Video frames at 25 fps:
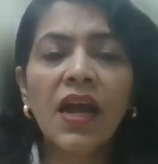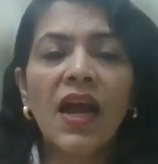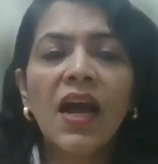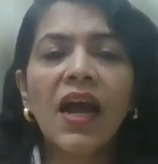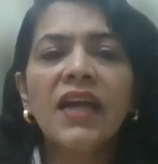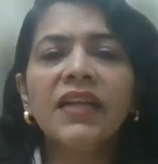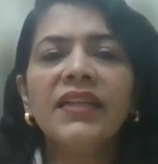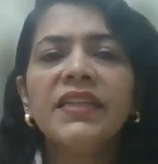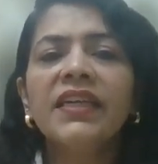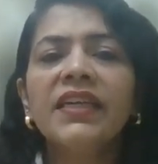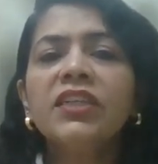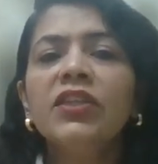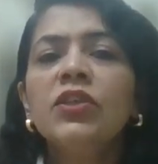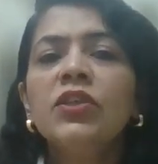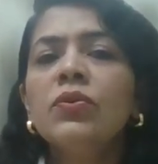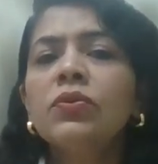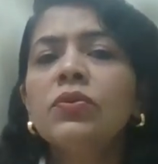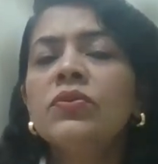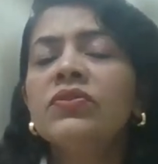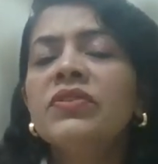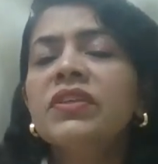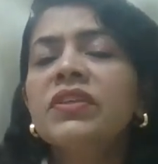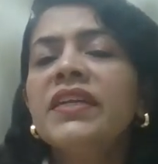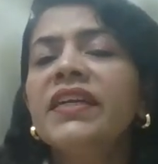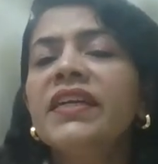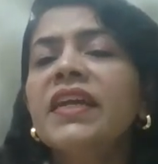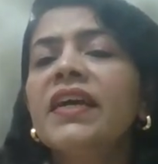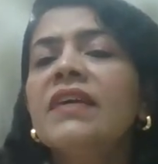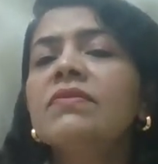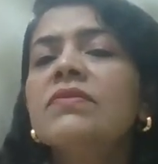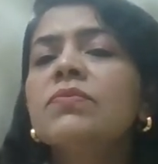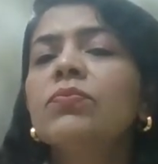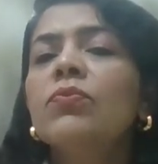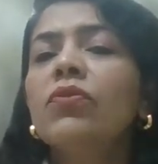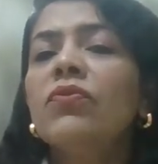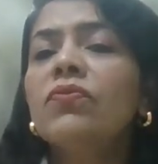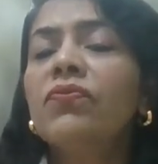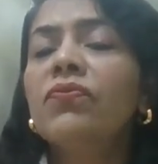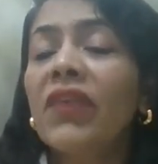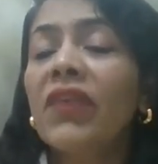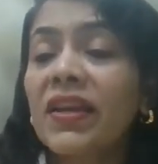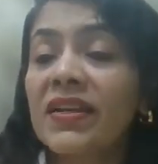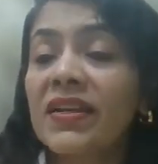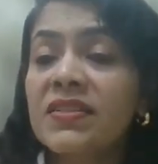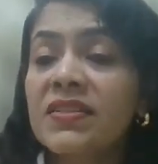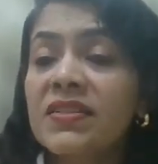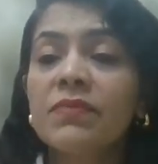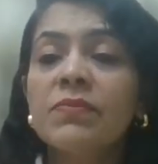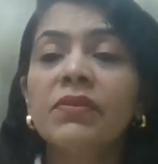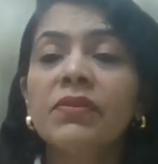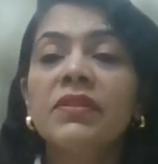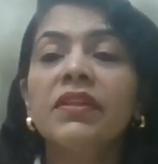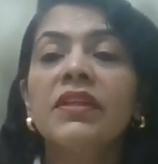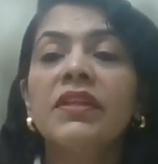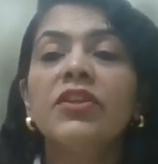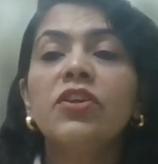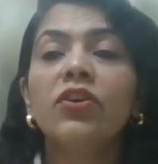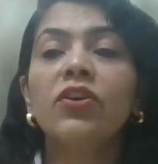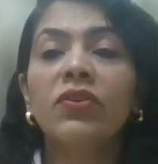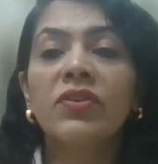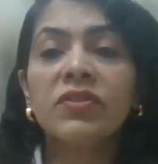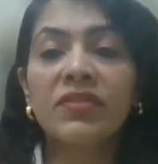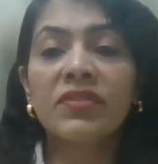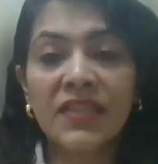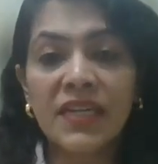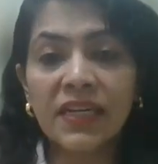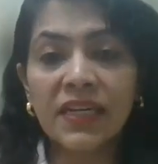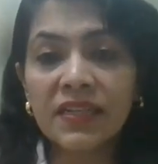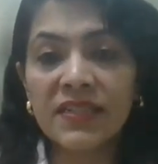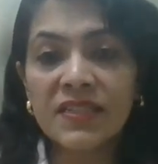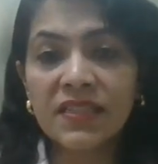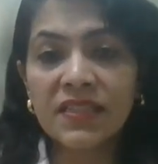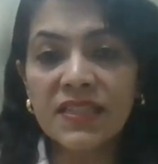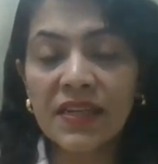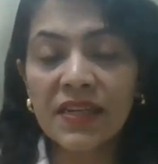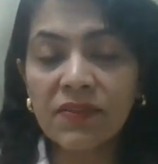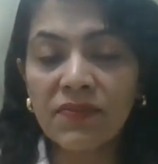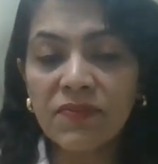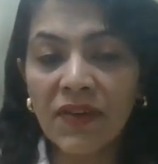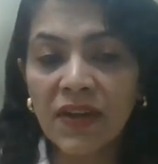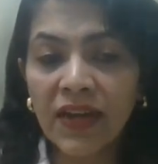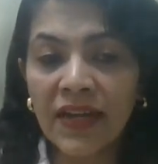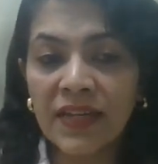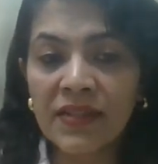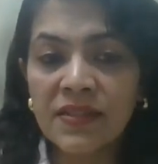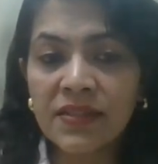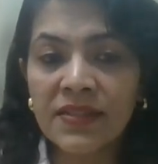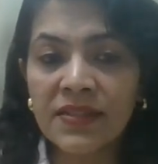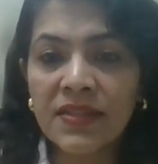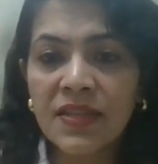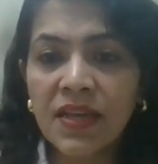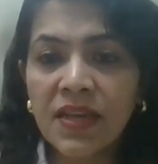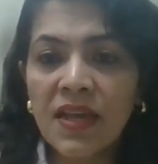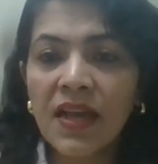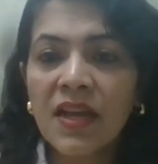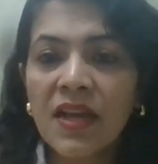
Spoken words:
and they're 2 to 3 times more flexible than your stainless steel files.